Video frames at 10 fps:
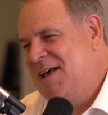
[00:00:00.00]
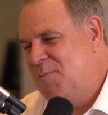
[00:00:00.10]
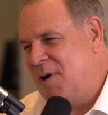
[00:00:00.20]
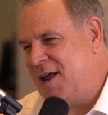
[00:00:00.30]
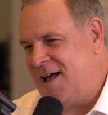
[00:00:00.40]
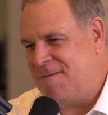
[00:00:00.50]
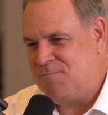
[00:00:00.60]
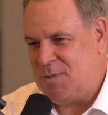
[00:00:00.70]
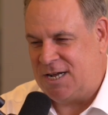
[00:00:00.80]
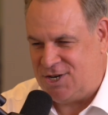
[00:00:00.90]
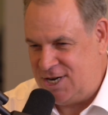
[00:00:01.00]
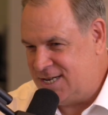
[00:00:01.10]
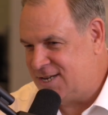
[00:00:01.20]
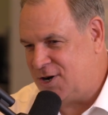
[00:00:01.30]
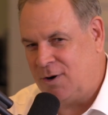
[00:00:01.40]
But she
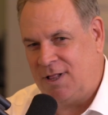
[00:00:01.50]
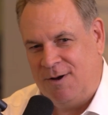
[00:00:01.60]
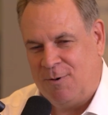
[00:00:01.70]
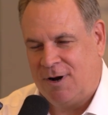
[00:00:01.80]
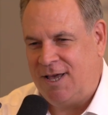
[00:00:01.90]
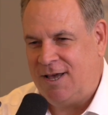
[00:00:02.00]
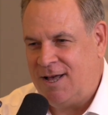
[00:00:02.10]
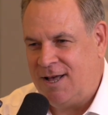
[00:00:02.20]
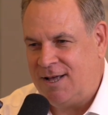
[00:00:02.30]
is currently working,